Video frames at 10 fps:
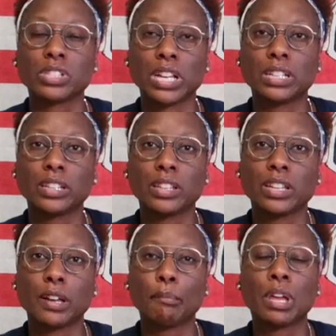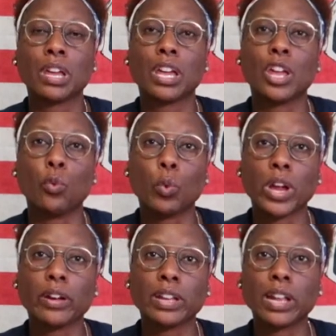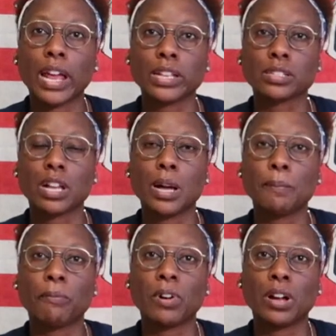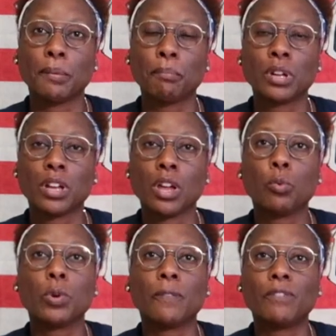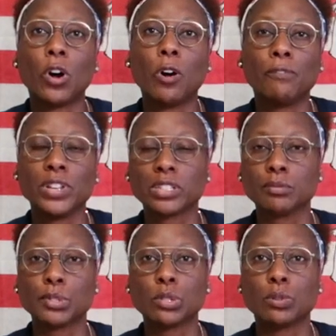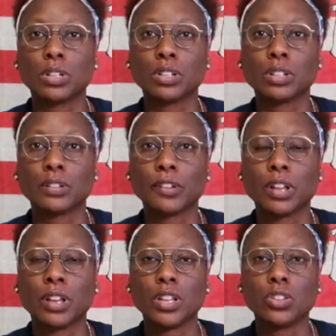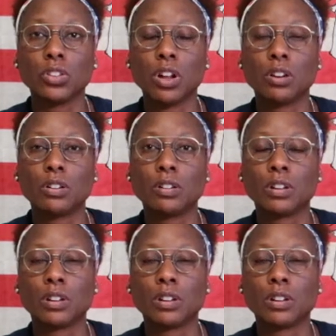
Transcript: telling them and where it has come from, will fall victim to it. You know,